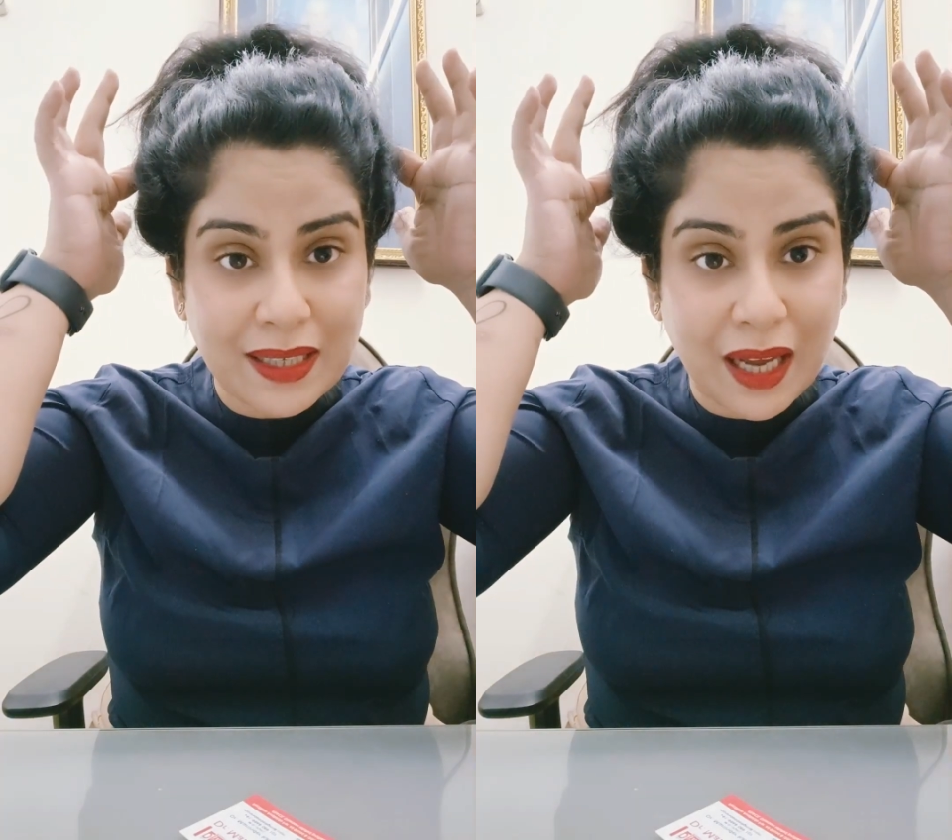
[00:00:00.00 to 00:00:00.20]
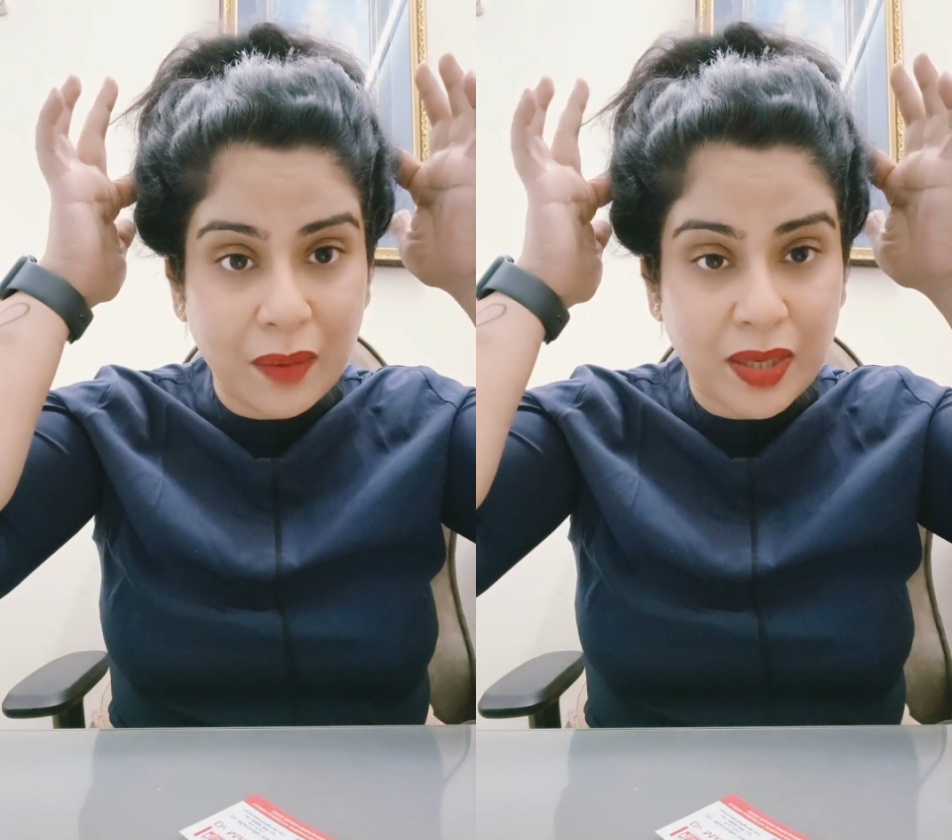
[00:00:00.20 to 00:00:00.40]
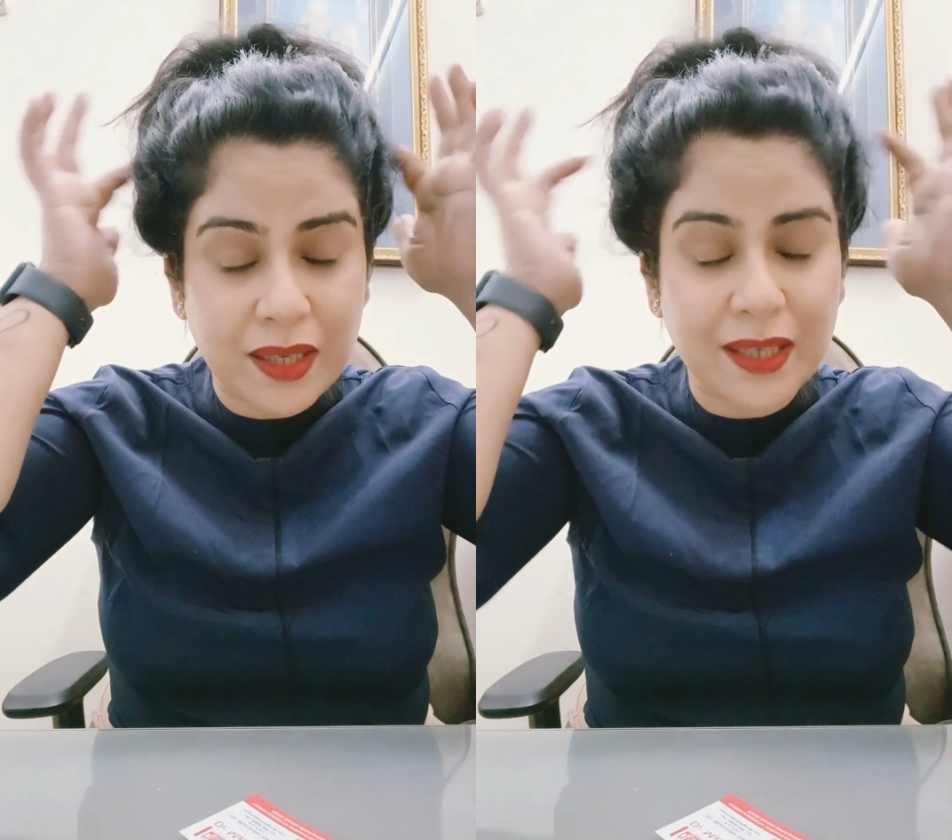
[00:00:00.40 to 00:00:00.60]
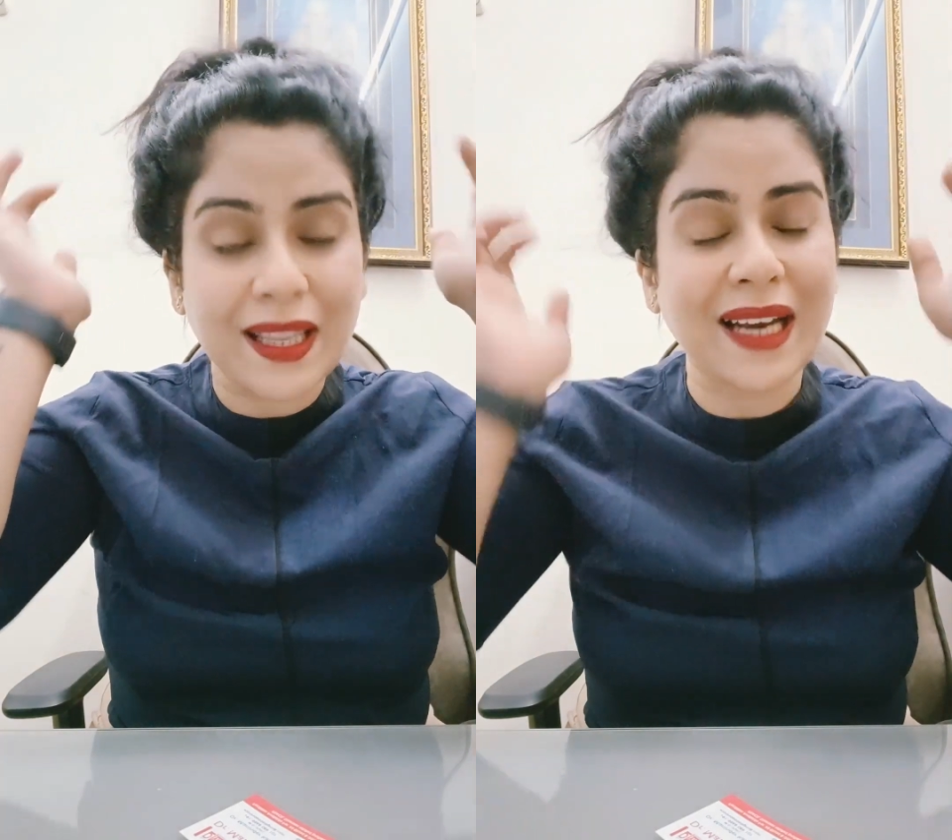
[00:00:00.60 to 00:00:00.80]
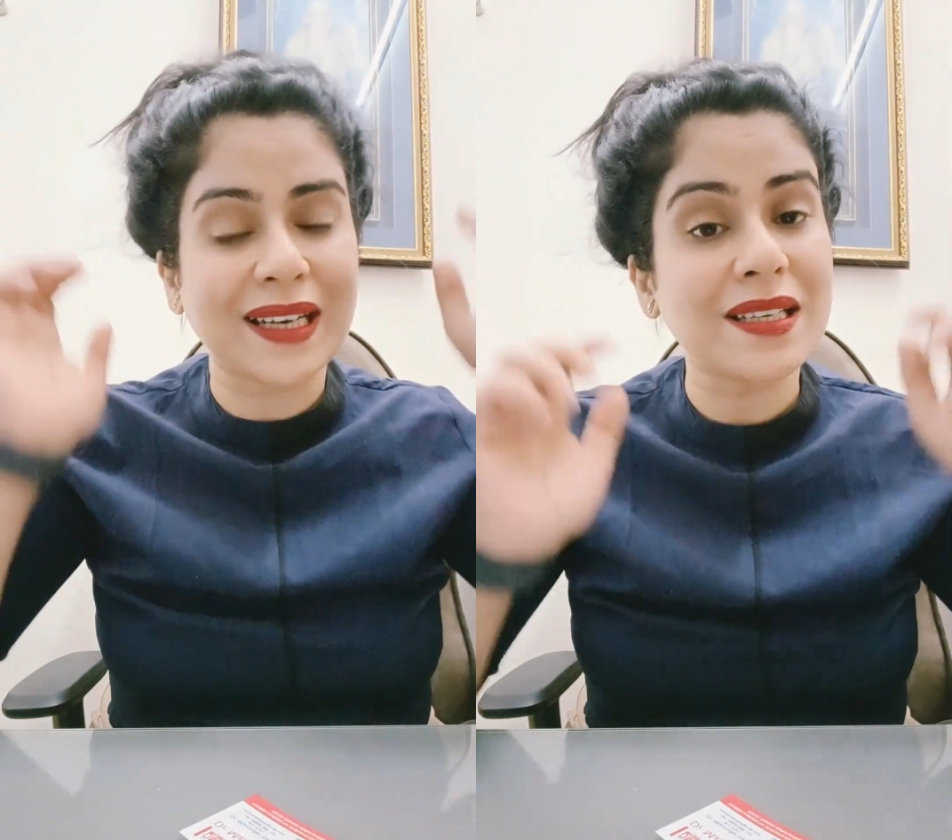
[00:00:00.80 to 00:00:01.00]
diameter,
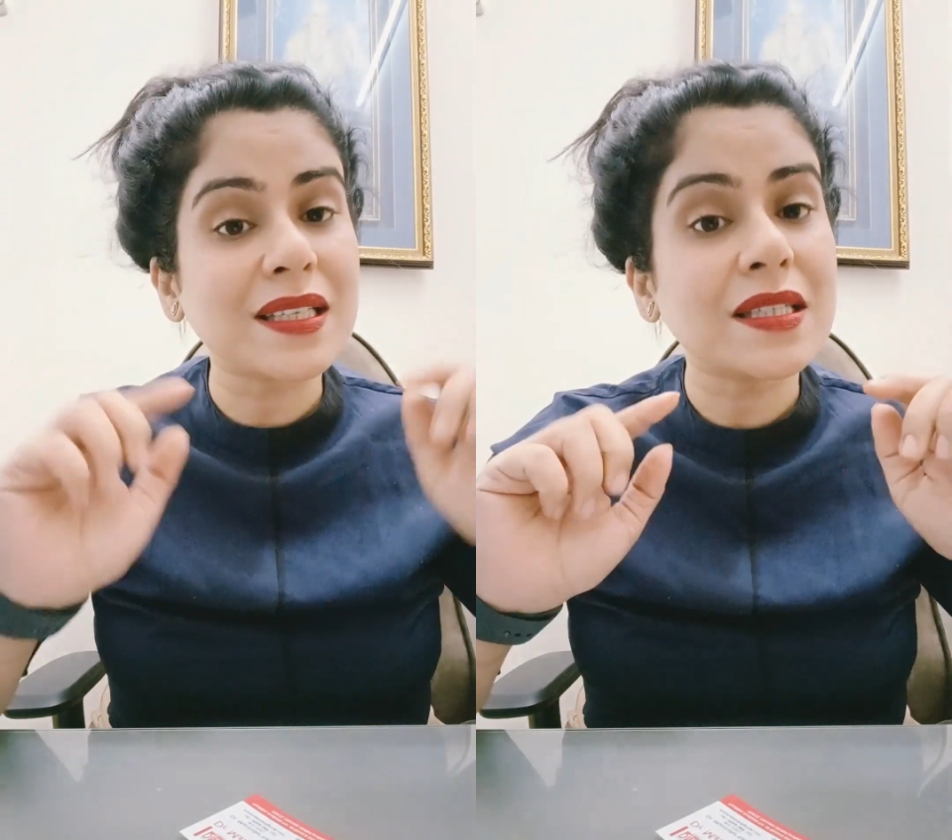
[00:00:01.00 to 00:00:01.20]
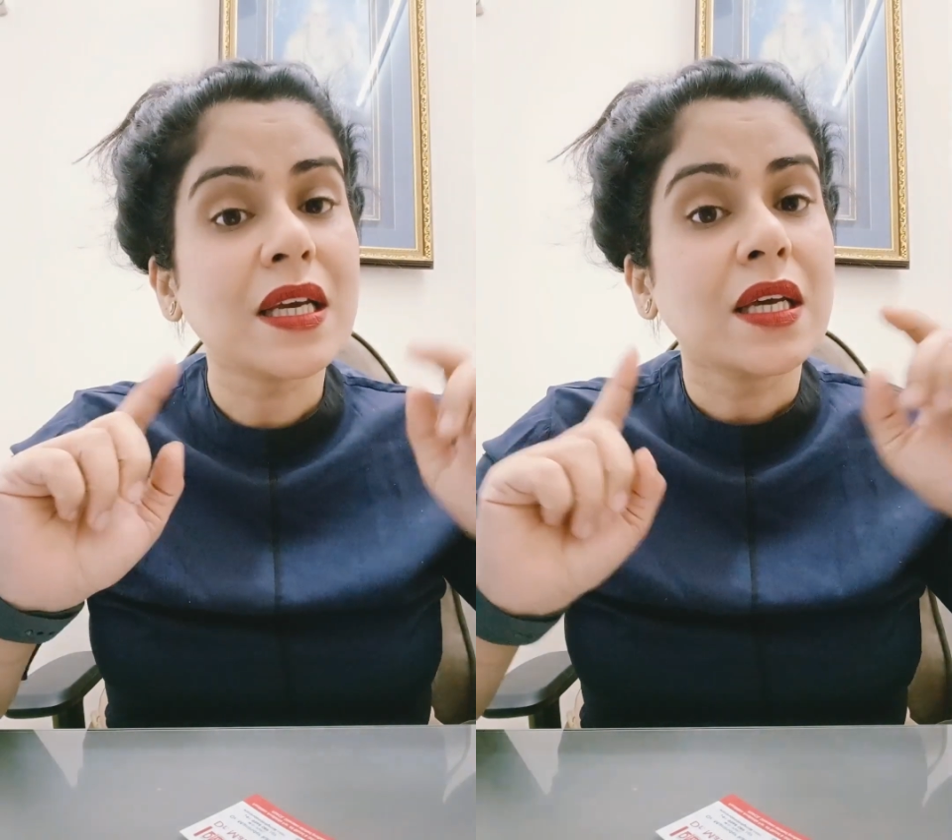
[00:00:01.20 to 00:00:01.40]
that is